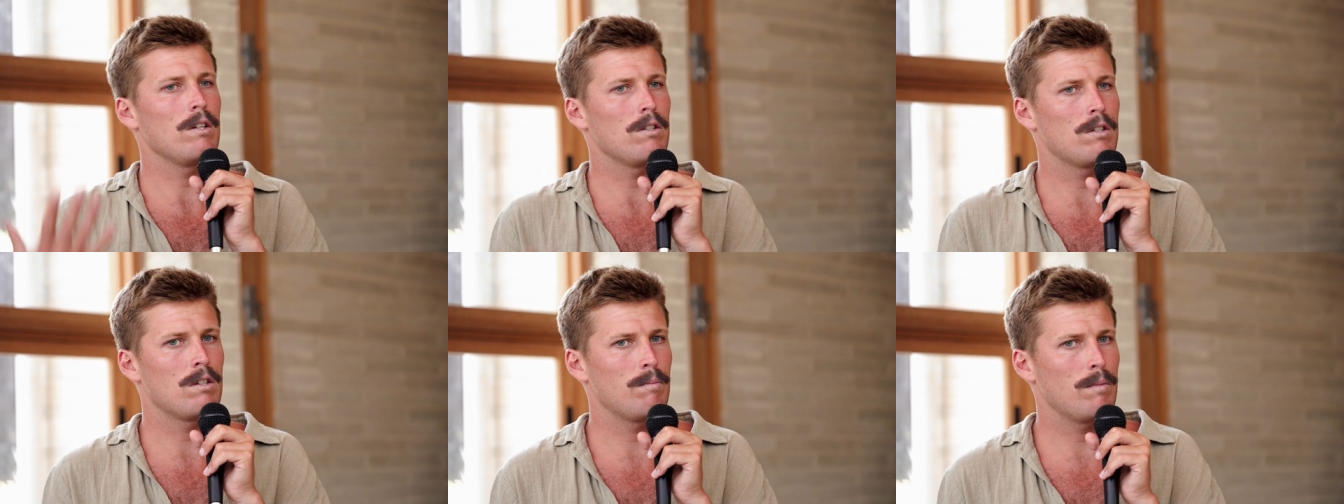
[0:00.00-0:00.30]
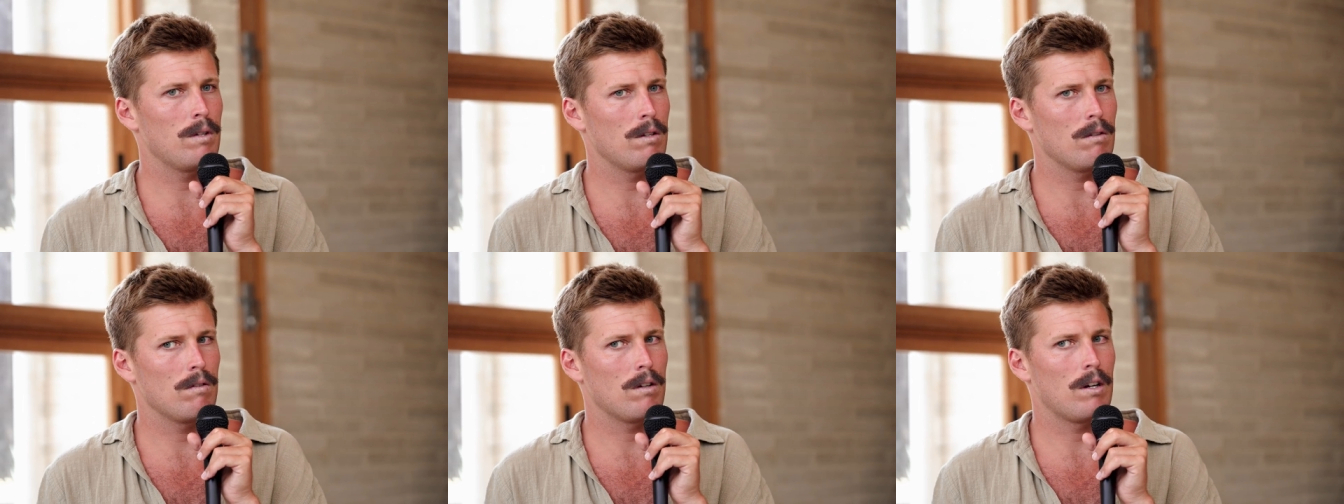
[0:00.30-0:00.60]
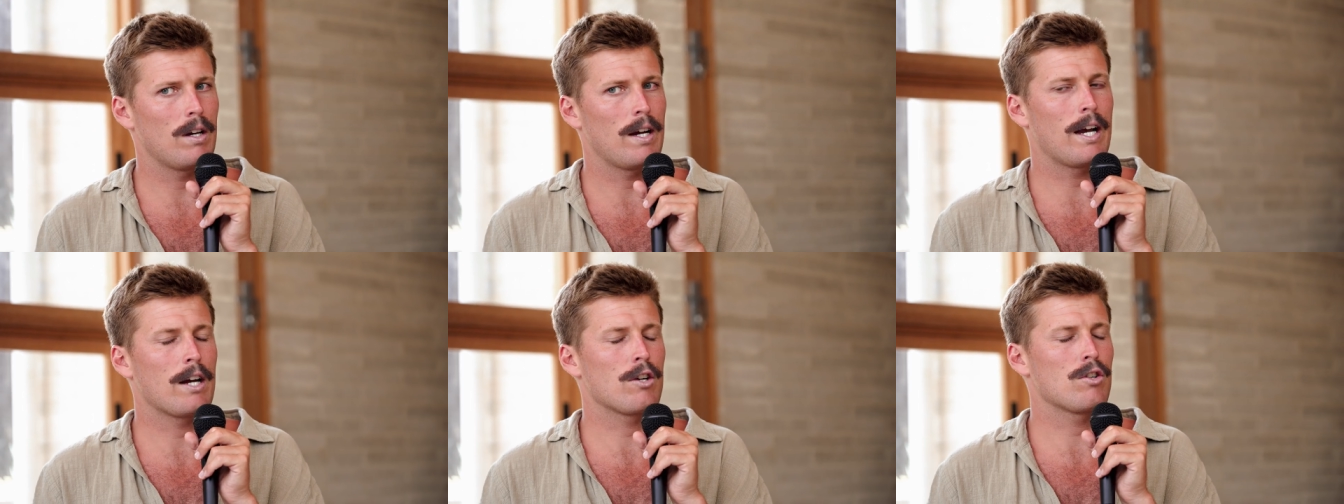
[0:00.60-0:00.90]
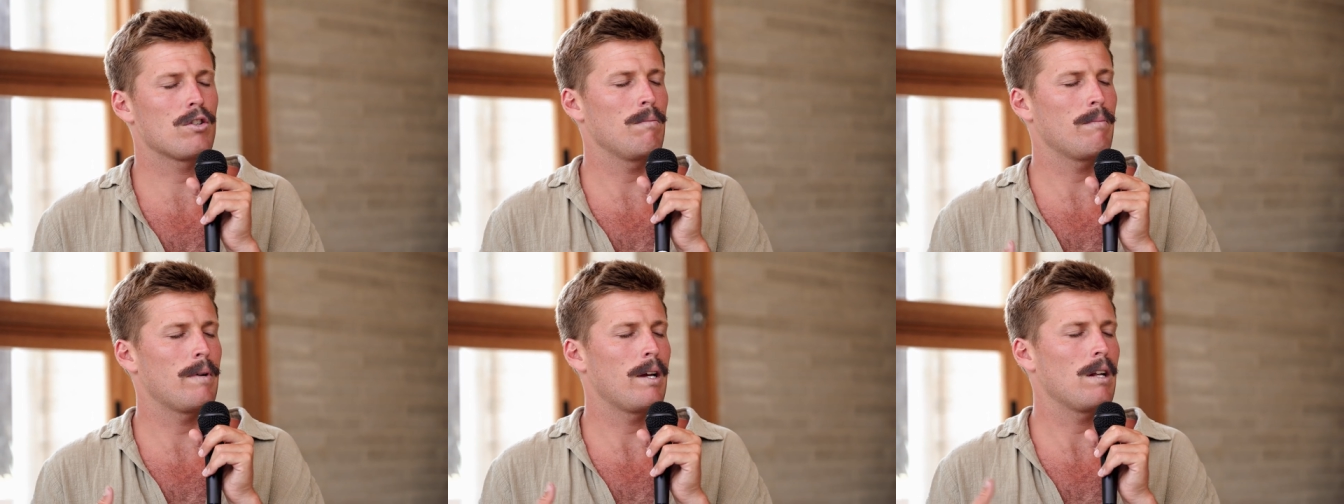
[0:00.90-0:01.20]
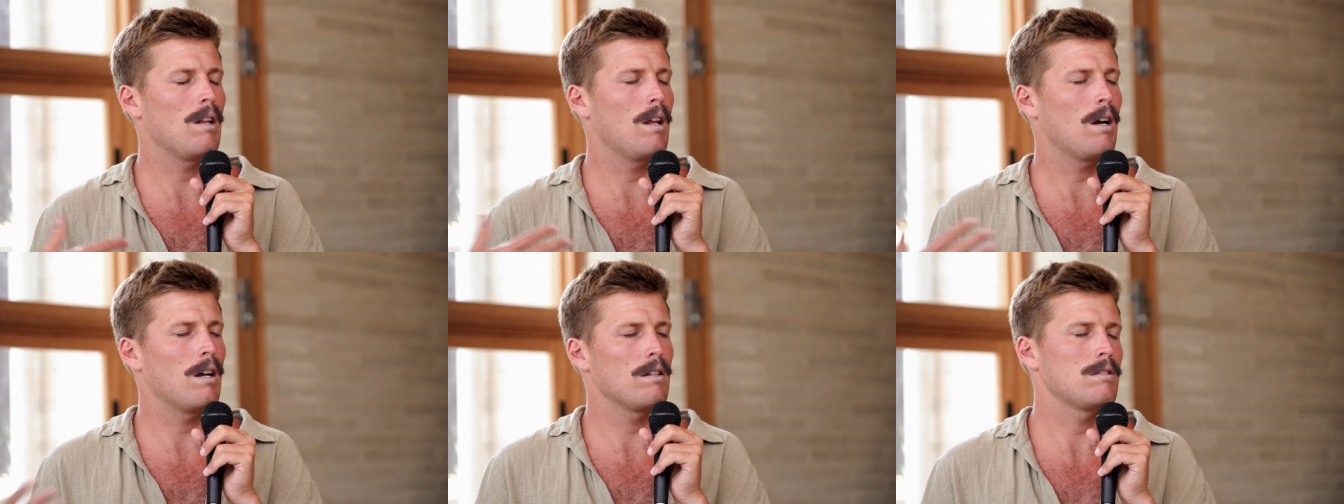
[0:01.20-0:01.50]
intimate, actually
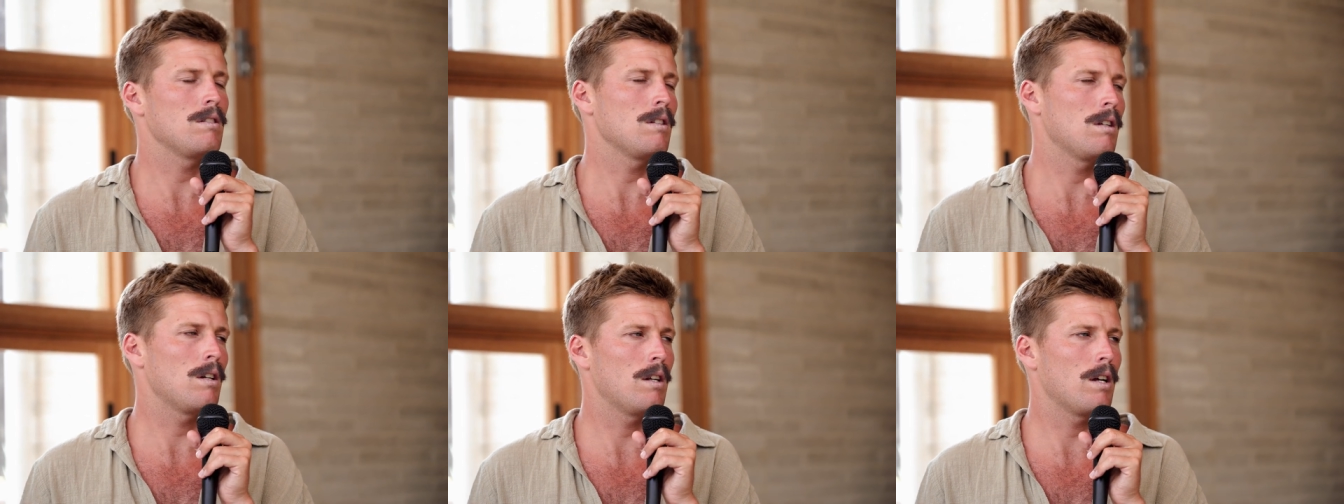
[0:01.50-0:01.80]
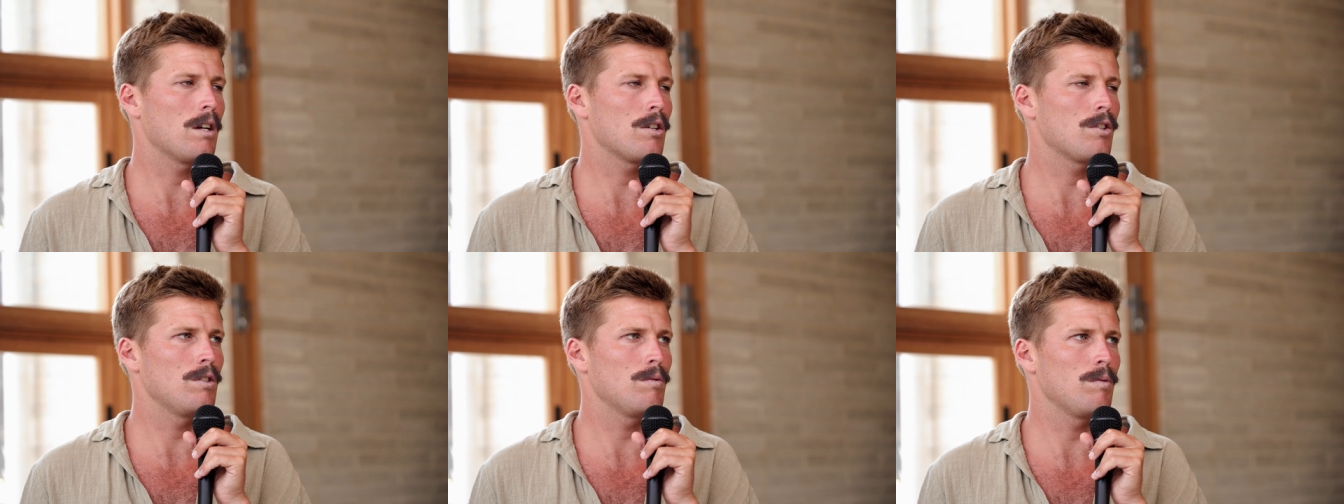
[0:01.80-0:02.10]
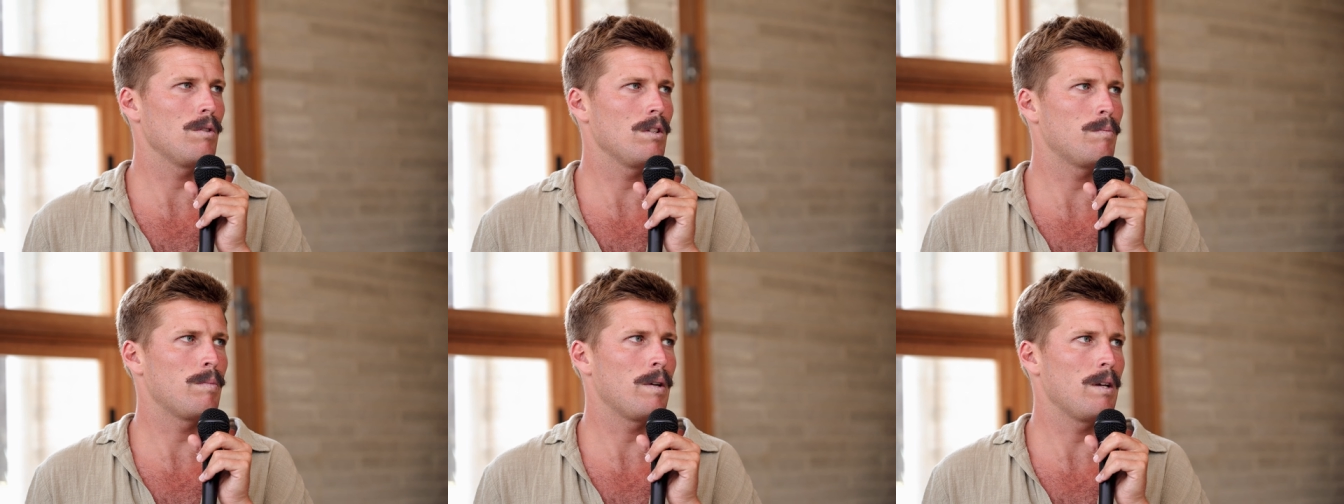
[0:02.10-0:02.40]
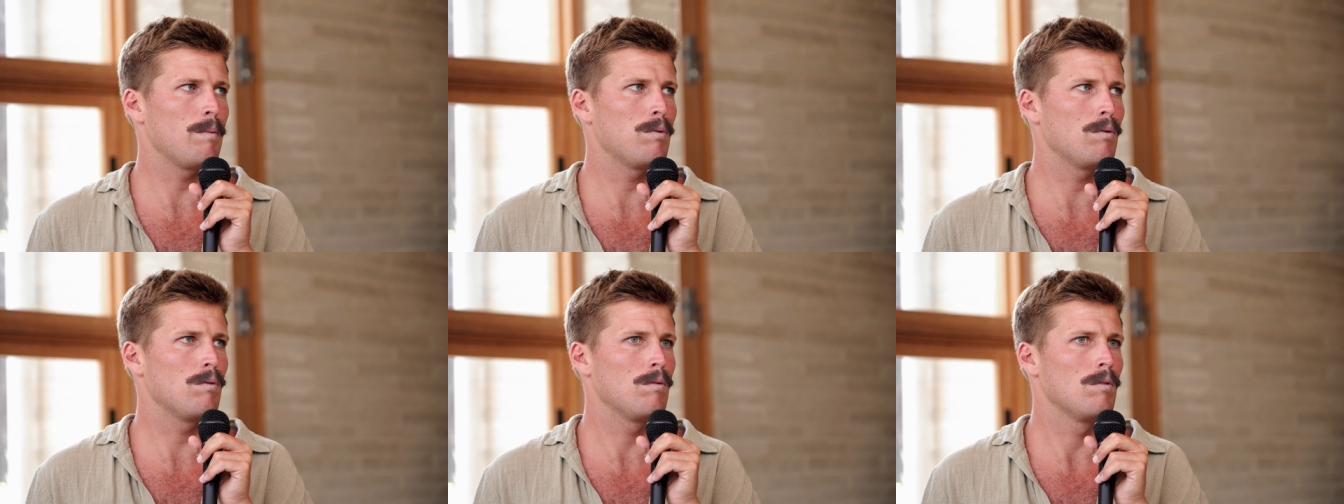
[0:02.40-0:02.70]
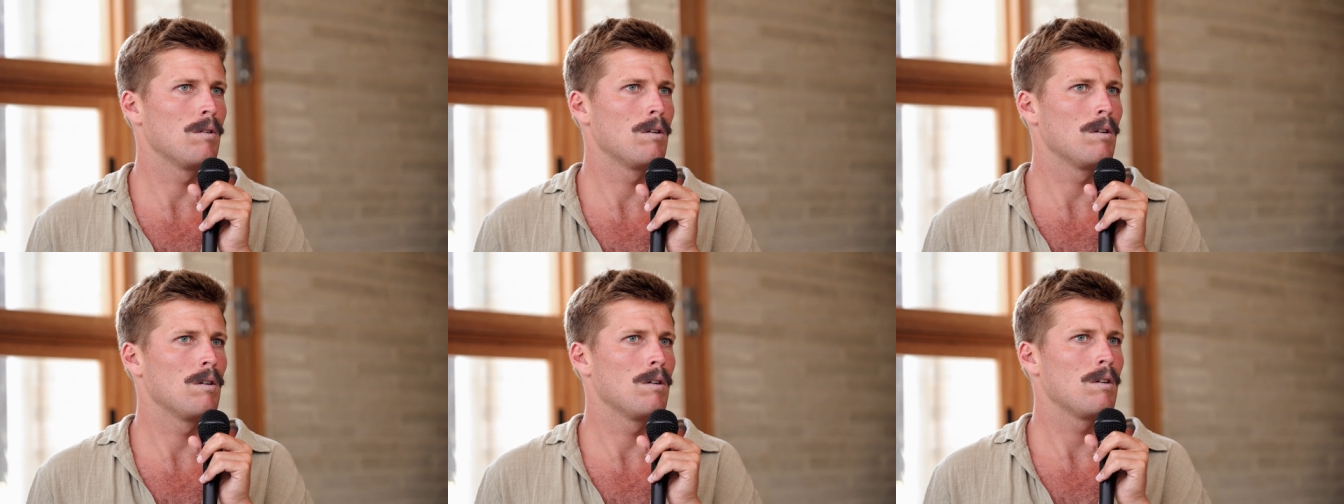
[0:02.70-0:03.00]
made lasting connections with these people.
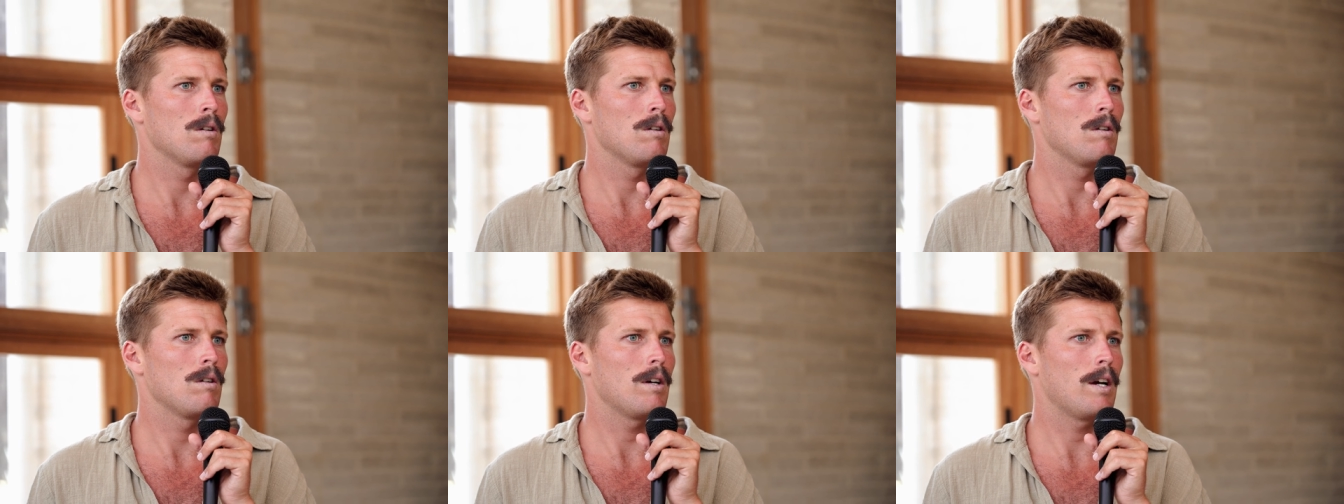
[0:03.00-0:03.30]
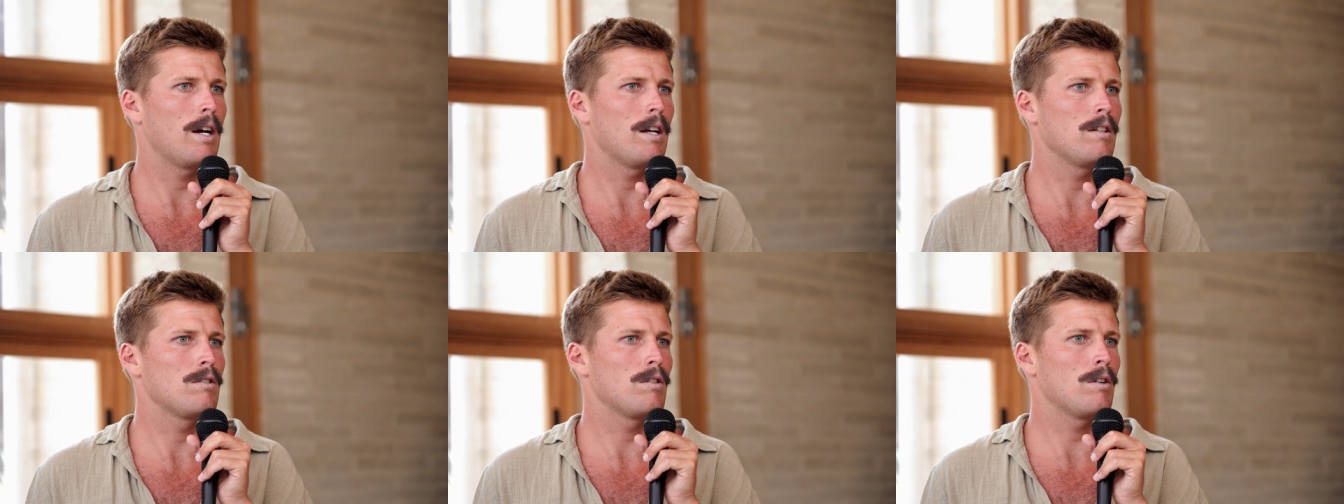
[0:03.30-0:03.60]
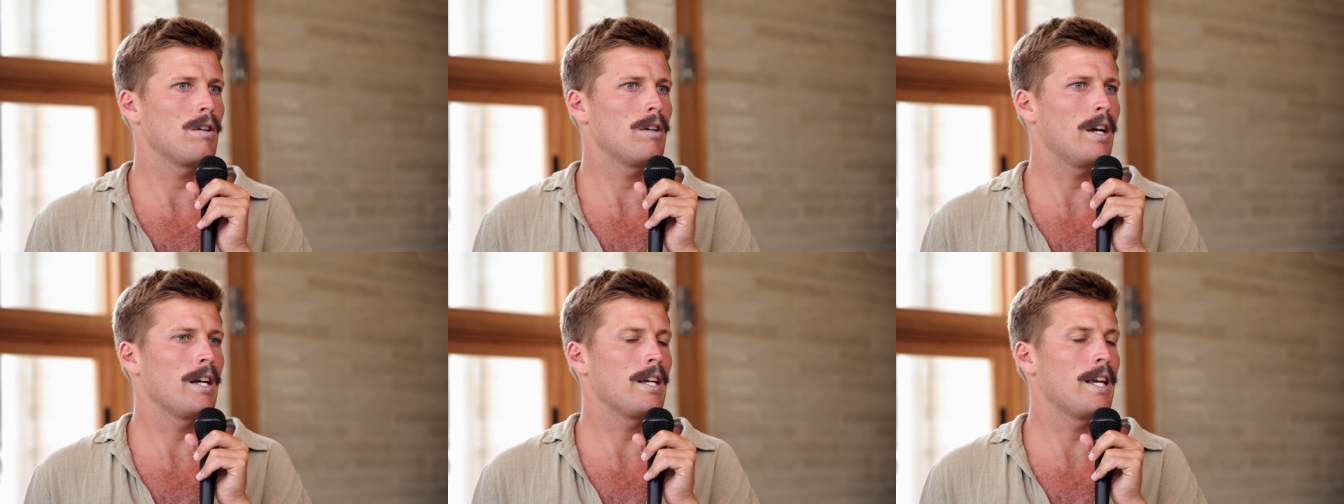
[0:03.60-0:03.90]
And so it